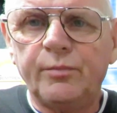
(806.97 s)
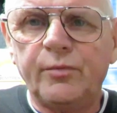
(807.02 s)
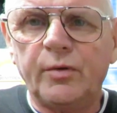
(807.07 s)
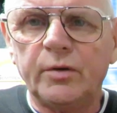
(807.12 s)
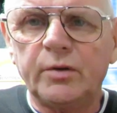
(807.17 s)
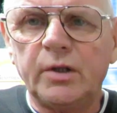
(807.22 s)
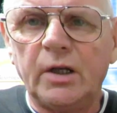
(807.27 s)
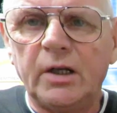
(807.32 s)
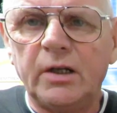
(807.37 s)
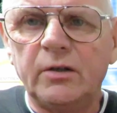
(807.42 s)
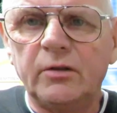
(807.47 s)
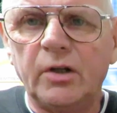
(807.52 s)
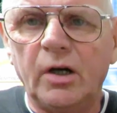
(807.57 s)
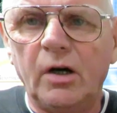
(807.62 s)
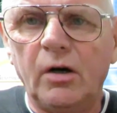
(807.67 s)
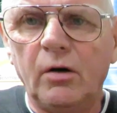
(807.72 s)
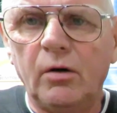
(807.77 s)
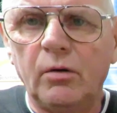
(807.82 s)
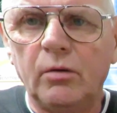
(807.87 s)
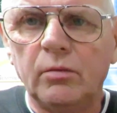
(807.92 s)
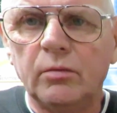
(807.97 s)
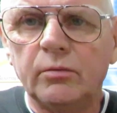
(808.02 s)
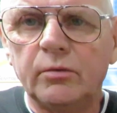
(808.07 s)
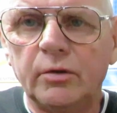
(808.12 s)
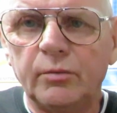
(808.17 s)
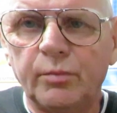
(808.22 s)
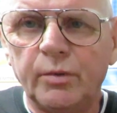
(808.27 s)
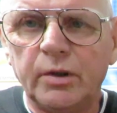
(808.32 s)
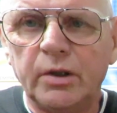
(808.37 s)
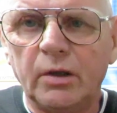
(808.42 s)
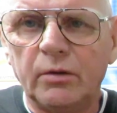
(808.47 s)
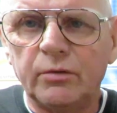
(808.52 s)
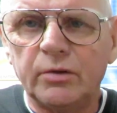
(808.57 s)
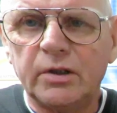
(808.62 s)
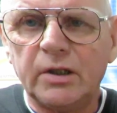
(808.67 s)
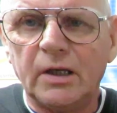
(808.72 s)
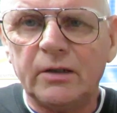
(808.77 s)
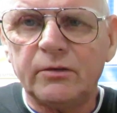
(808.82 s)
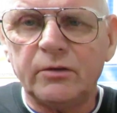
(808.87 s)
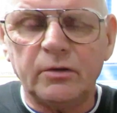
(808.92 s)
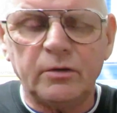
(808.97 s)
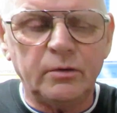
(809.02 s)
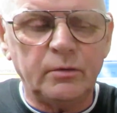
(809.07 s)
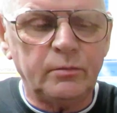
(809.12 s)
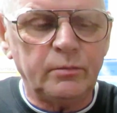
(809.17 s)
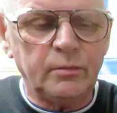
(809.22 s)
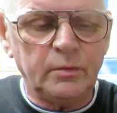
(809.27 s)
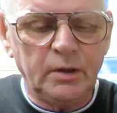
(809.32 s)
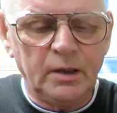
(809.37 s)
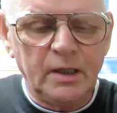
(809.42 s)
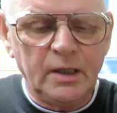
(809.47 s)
put that in the hole that we're going to cut the